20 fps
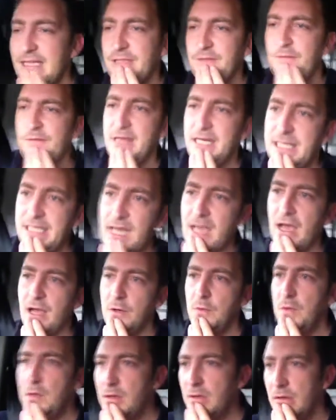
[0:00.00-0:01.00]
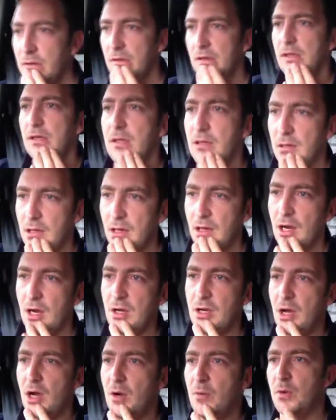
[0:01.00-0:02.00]
video,
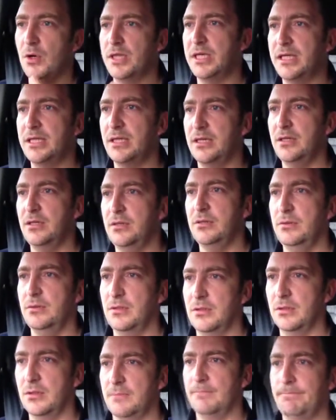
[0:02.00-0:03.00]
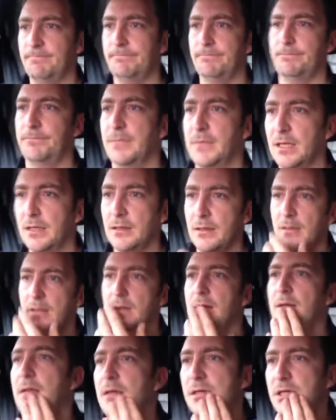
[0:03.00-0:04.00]
I wanted to
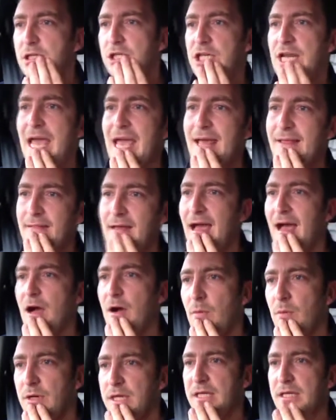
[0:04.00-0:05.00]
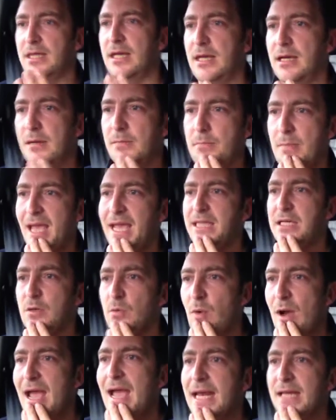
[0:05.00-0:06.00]
share that. I wanted to make
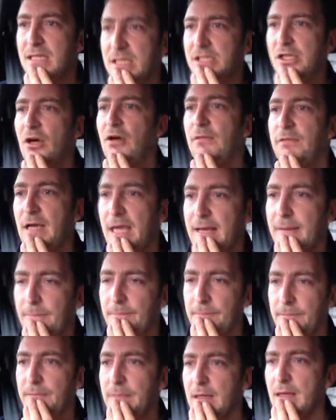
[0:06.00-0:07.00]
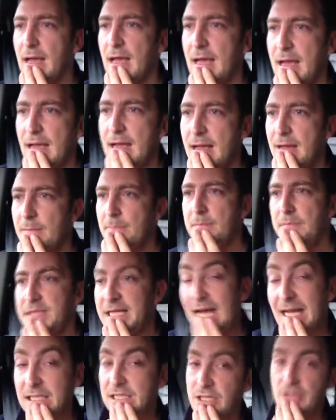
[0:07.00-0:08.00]
awareness of it.
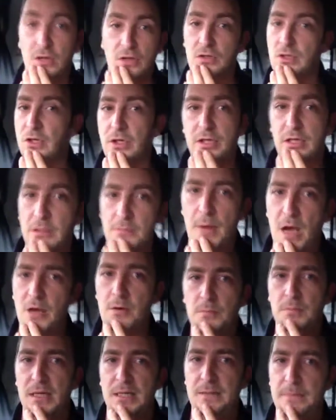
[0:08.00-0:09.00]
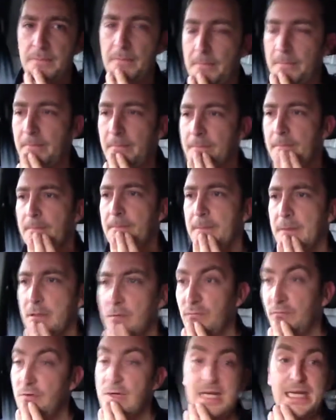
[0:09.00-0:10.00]
Dad's not good at the moment,
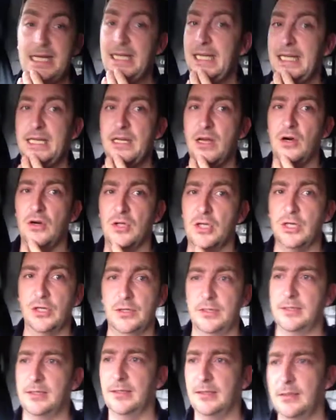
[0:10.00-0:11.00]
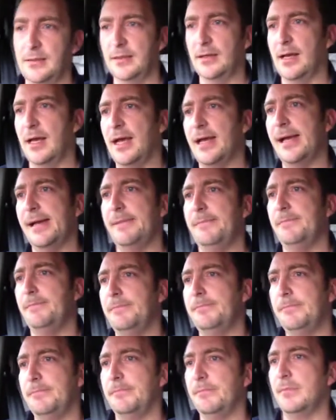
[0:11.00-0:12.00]
really not good,
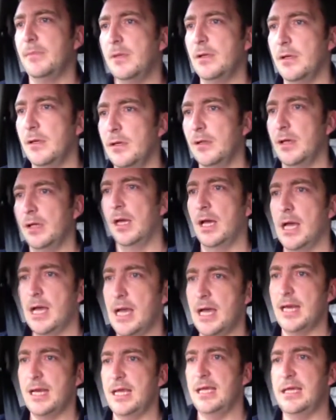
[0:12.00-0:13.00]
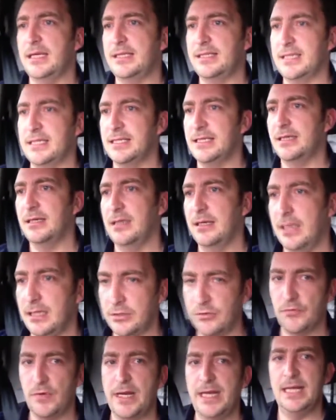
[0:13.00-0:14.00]
and it's
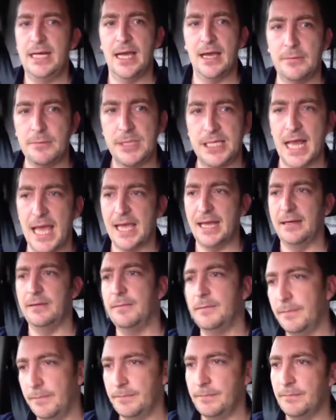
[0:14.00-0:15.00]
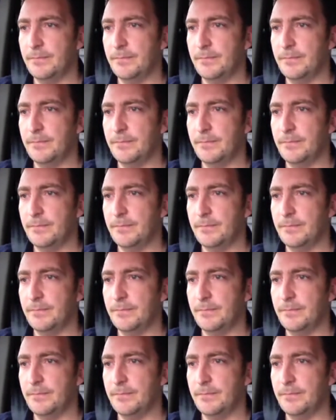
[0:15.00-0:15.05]
really upsetting.